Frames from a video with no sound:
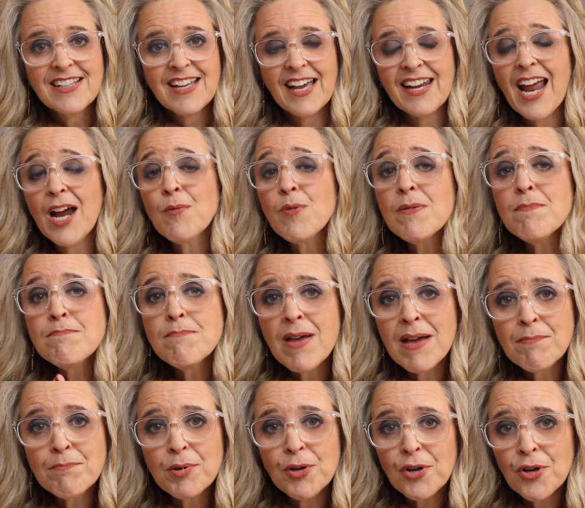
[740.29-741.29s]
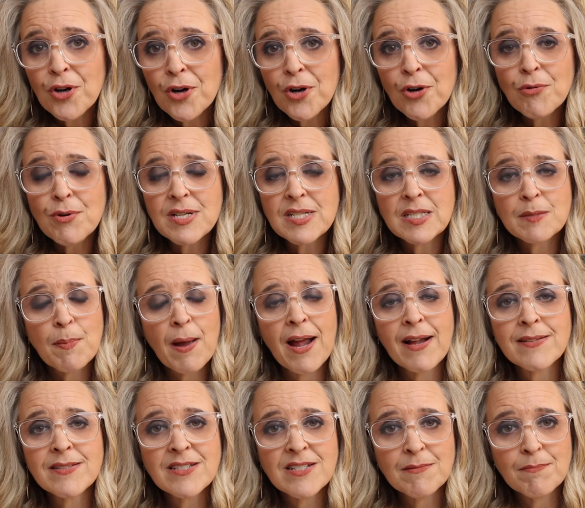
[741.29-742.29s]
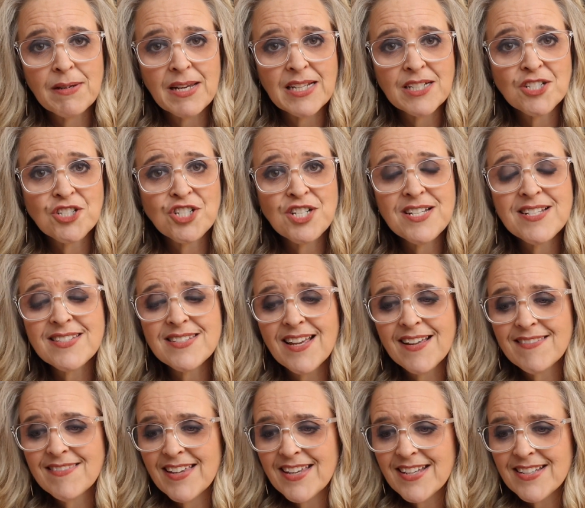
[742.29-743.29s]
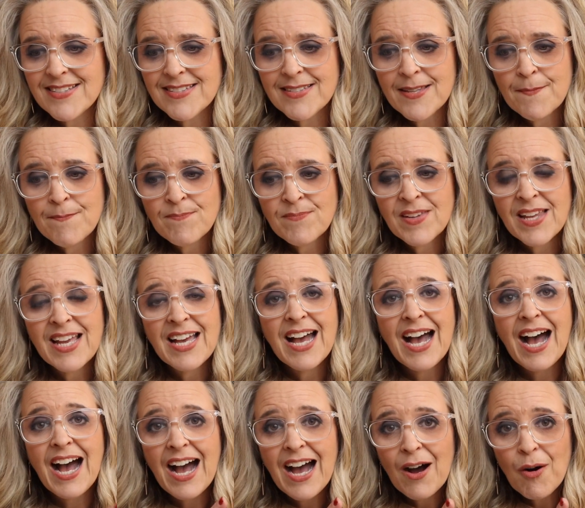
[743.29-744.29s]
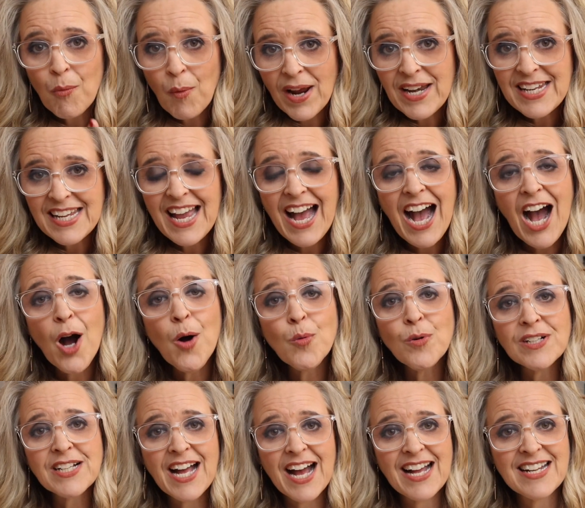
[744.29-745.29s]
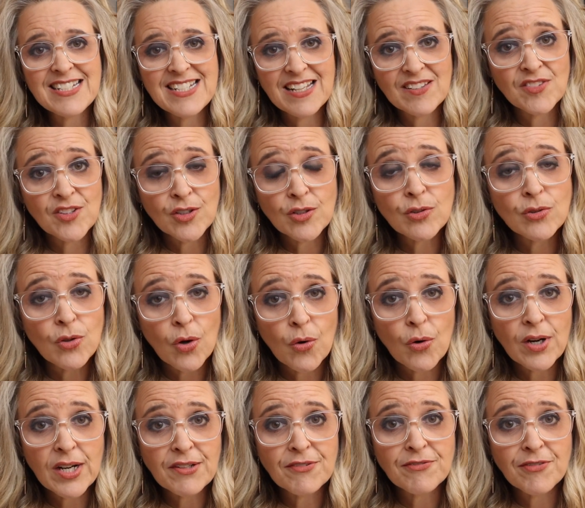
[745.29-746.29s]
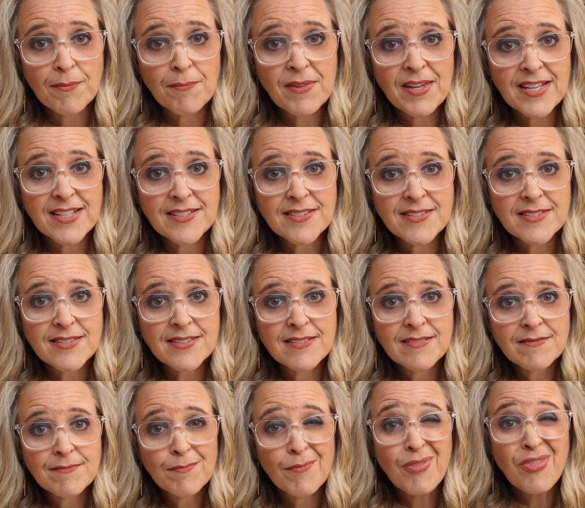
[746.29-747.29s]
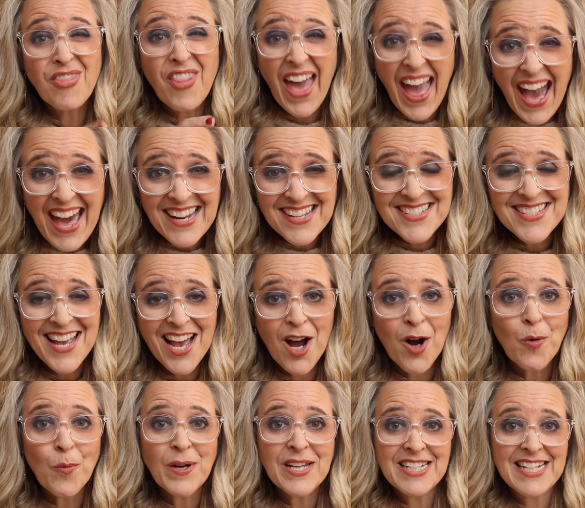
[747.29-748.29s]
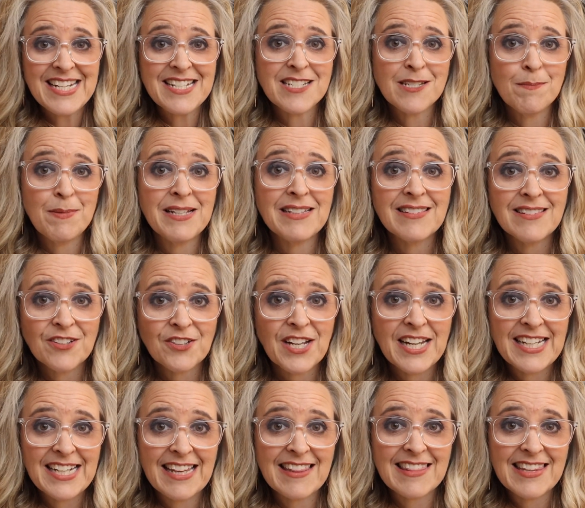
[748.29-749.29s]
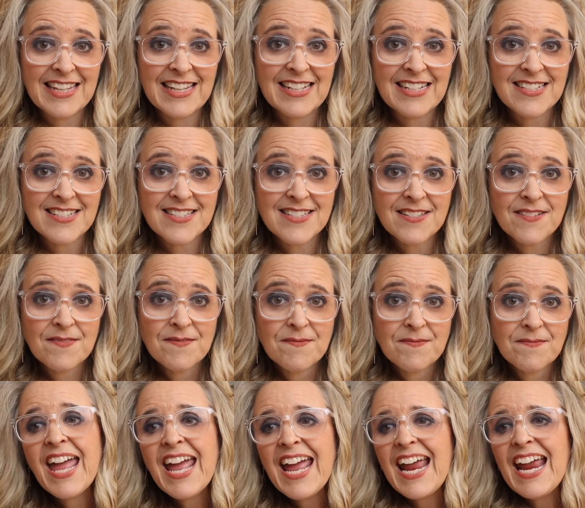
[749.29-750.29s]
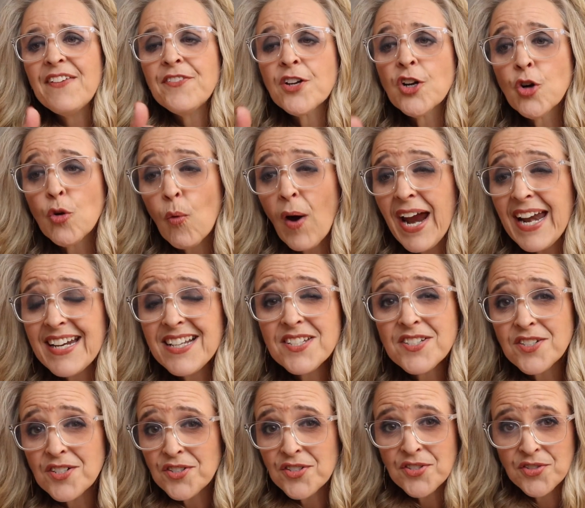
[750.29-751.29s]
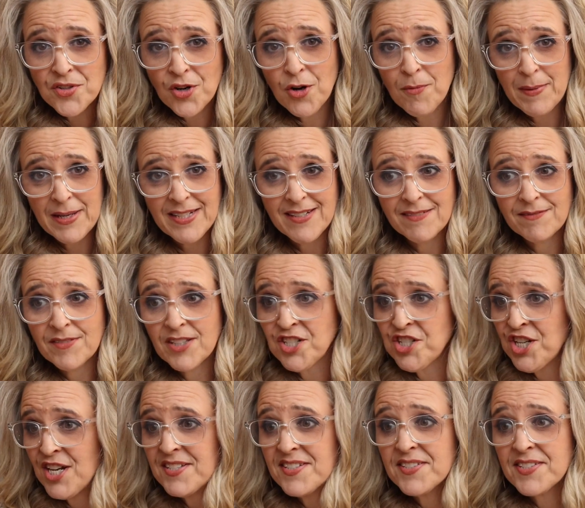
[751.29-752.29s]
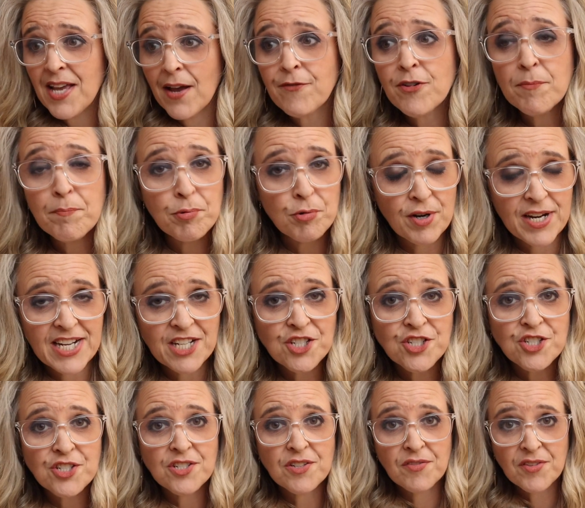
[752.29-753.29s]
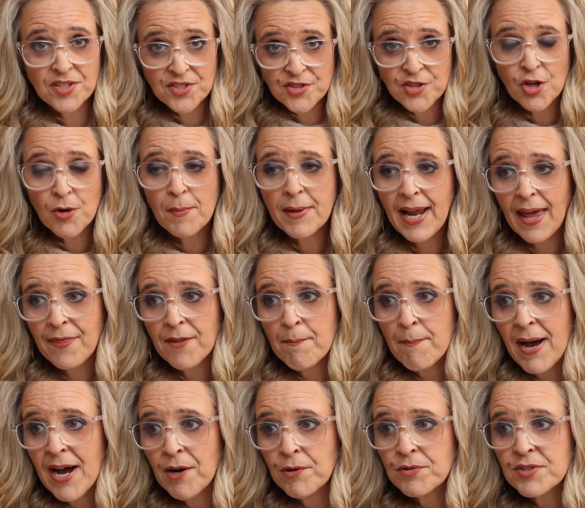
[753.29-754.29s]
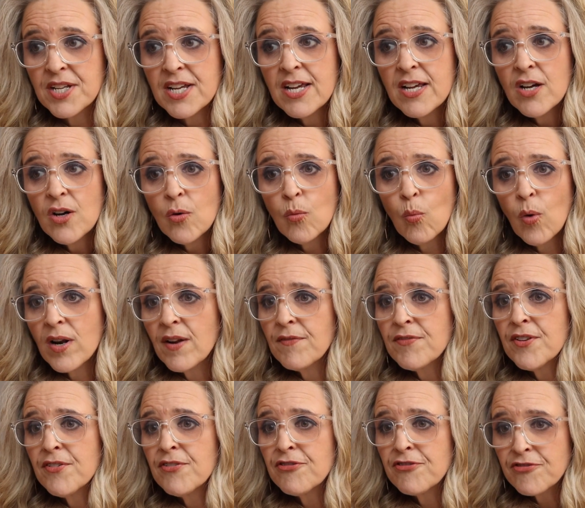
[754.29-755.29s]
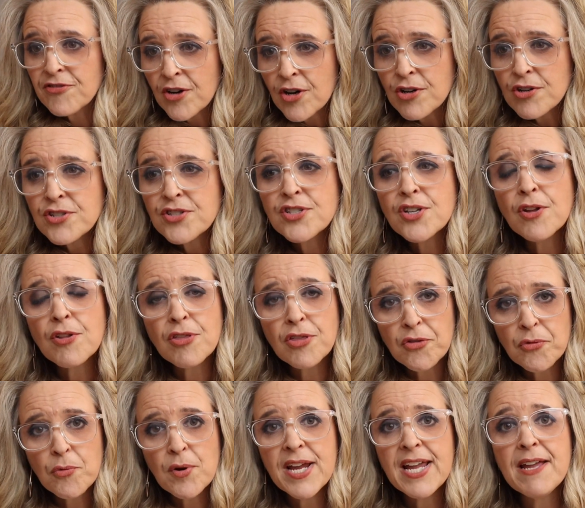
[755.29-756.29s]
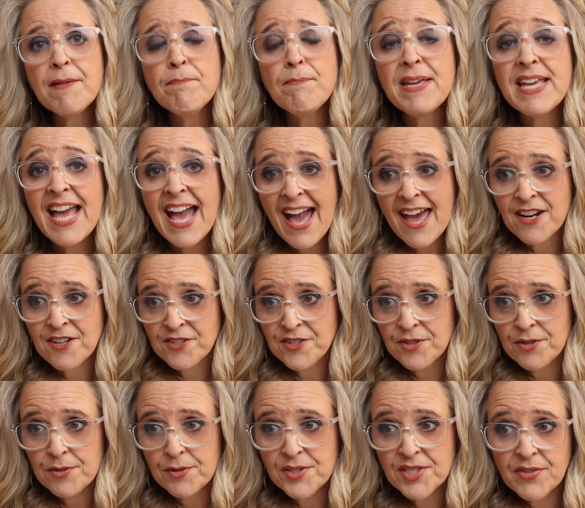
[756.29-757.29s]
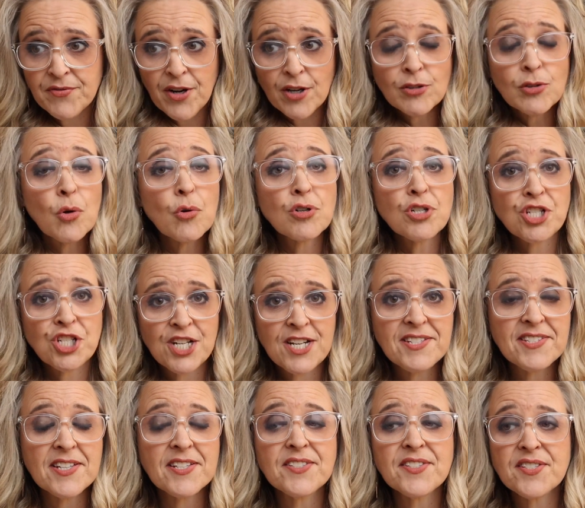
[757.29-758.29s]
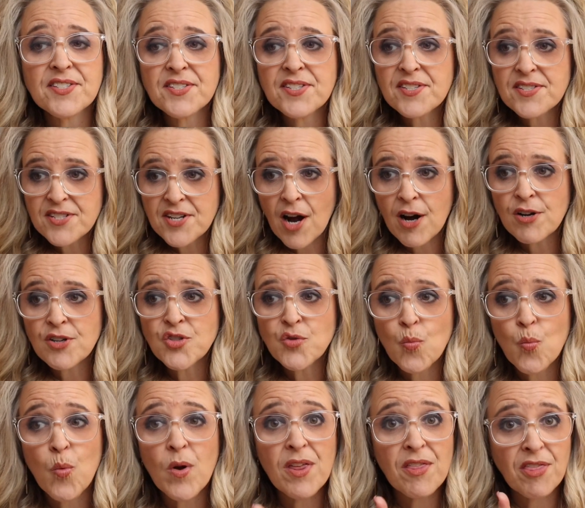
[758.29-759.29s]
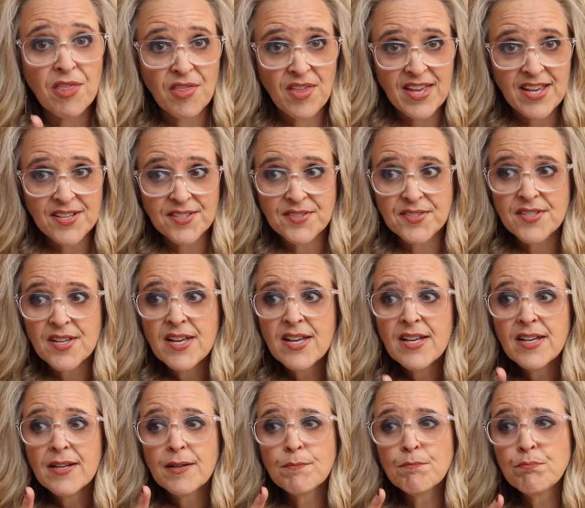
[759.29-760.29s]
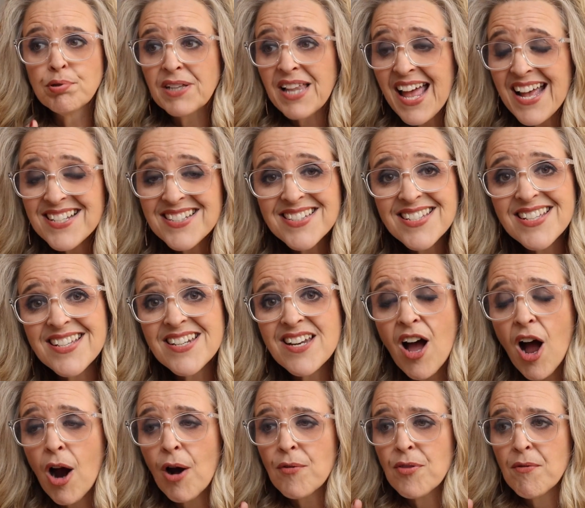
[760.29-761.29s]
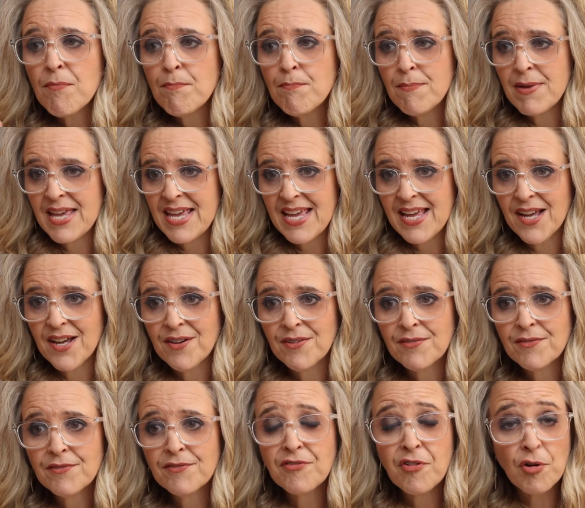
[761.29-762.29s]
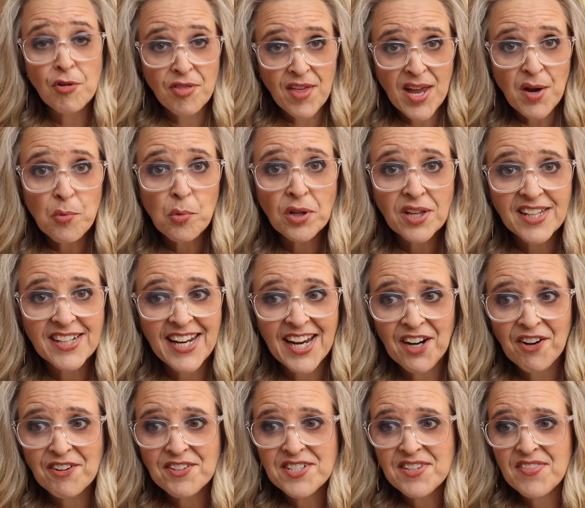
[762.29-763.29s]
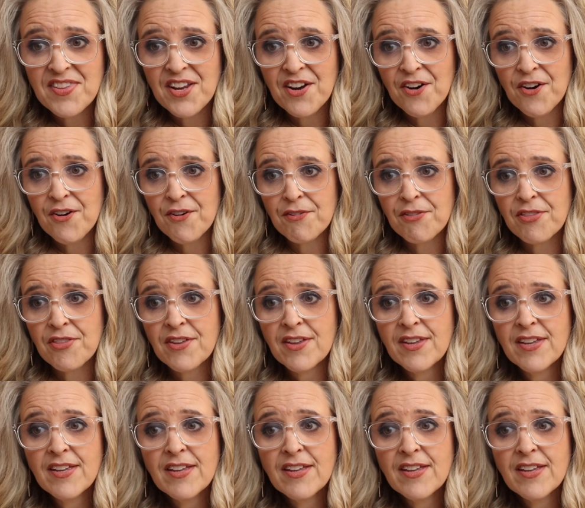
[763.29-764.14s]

And I remember her response to me, and she said this, "Wendy, how will God get the glory from this?" That is how we need to be looking at things. In the greatest sermon that Jesus ever preached, the Sermon on the Mount, one of the first three Beatitudes of our Lord Jesus starts with this: "Blessed are the meek, for they will inherit the earth."